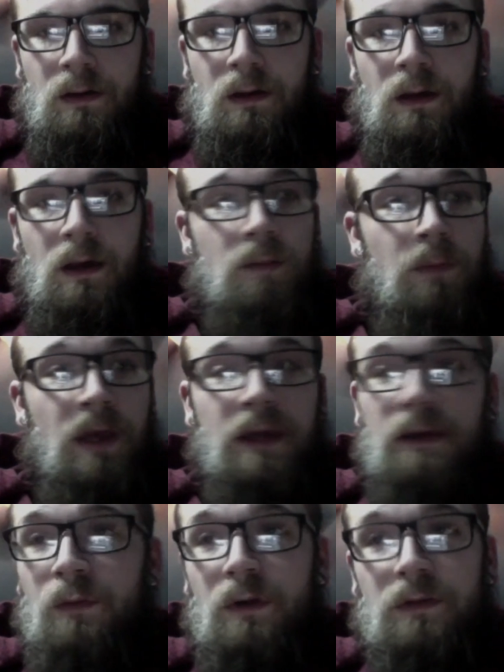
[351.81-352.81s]
And make it
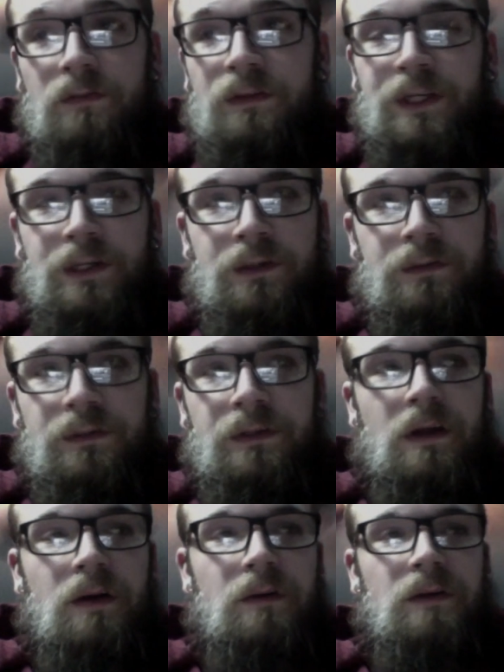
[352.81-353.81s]
work for you. You
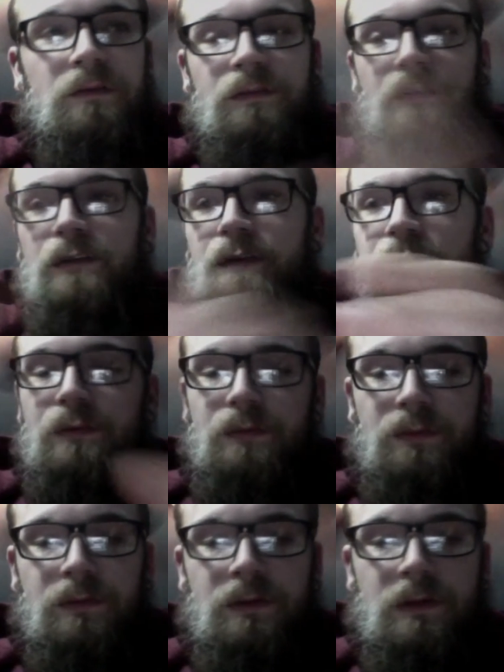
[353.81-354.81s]
know, if you
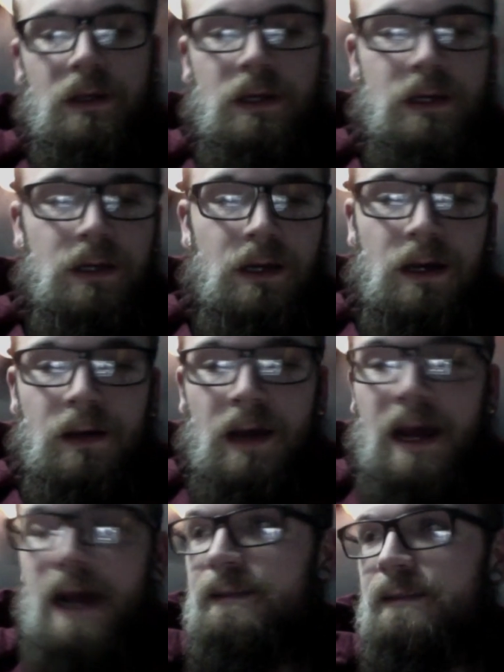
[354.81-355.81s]

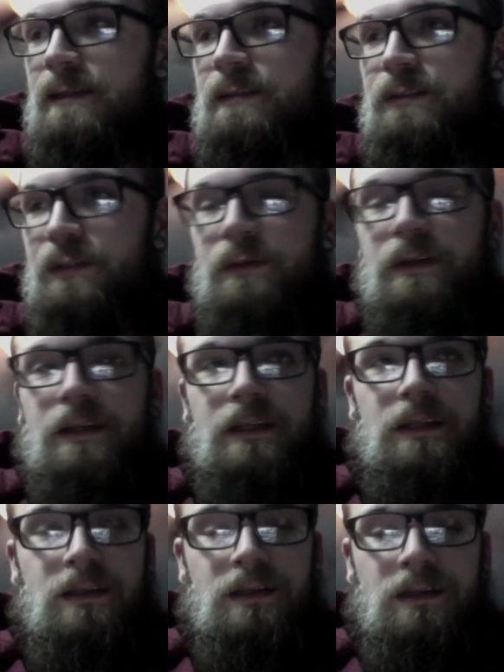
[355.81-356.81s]
had to do it
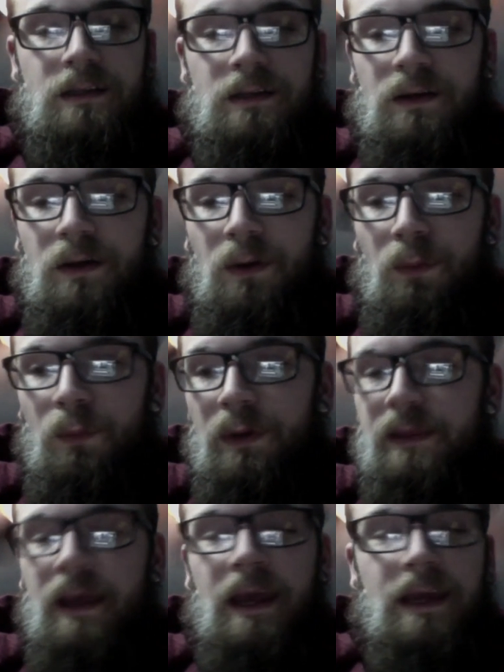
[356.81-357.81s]
with
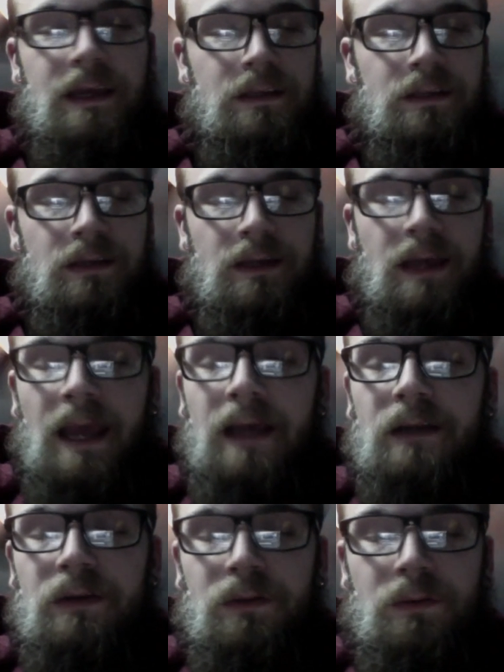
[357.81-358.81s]
a
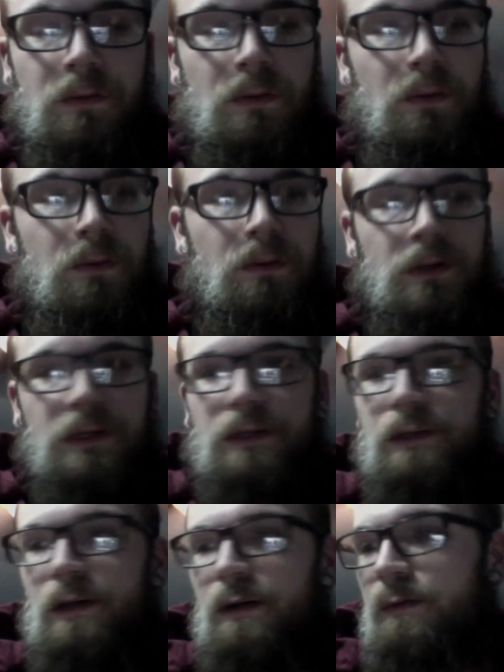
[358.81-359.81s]
candle or you
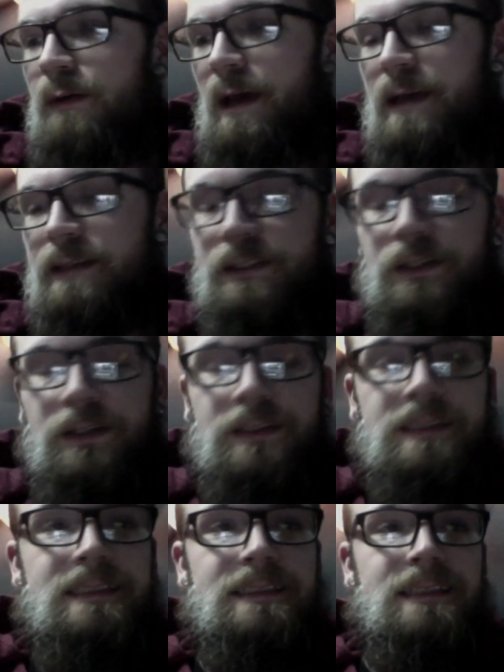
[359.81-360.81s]
know a certain
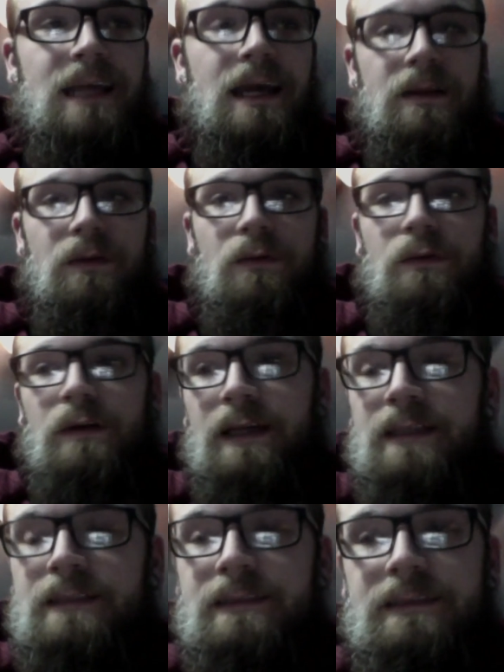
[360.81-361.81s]
scent or
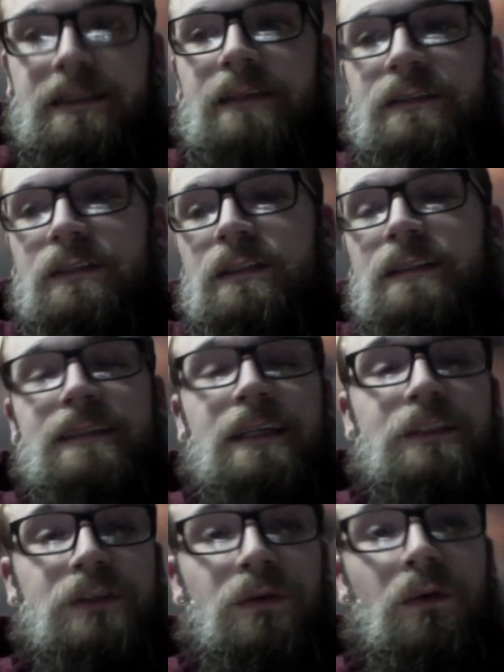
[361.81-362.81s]
incense or
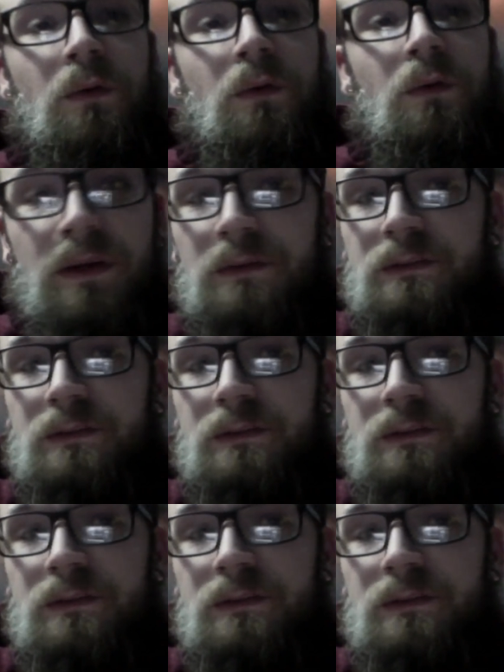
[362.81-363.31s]
essential oils